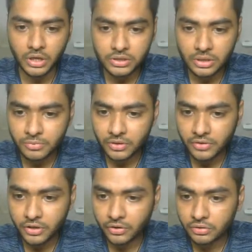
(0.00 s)
something
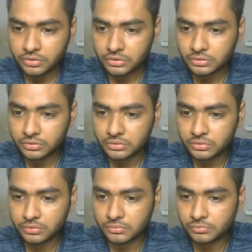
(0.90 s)
went wrong.
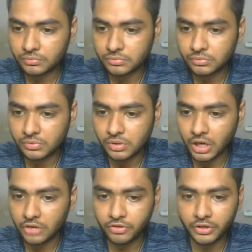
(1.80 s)

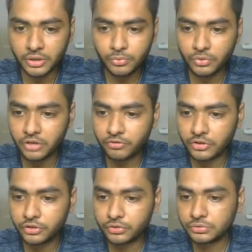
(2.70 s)
-w
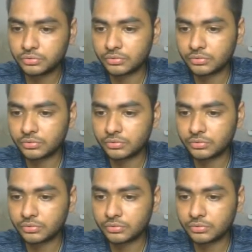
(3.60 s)
-u.